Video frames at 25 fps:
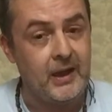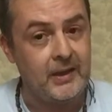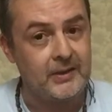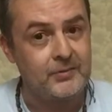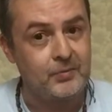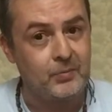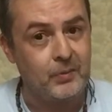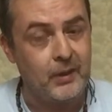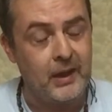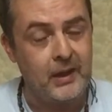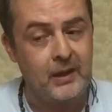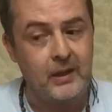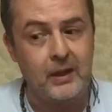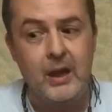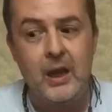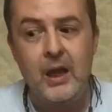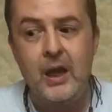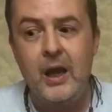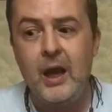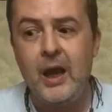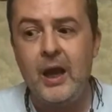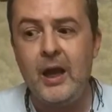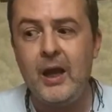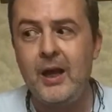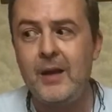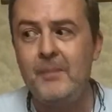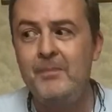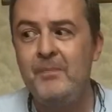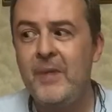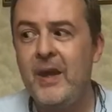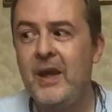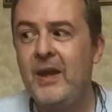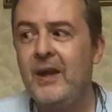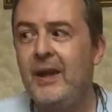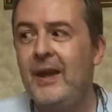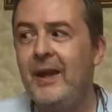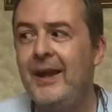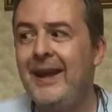as well.
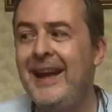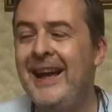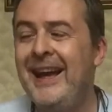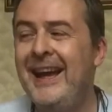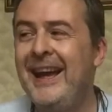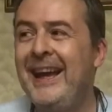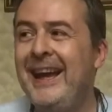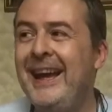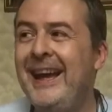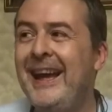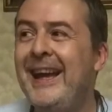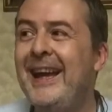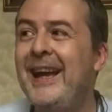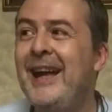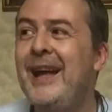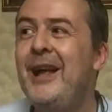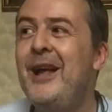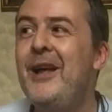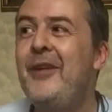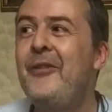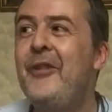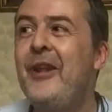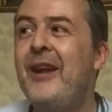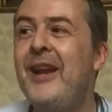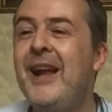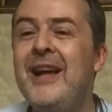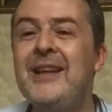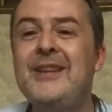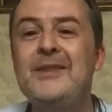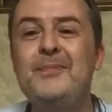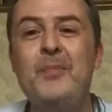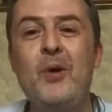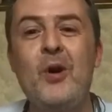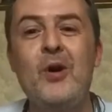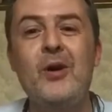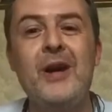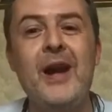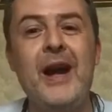the last
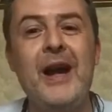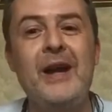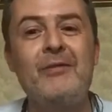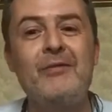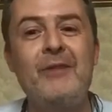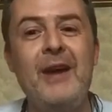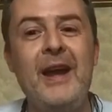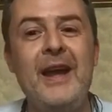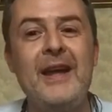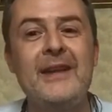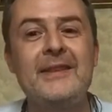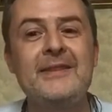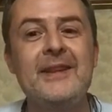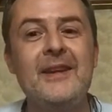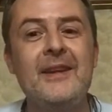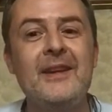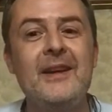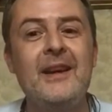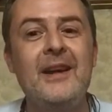book I read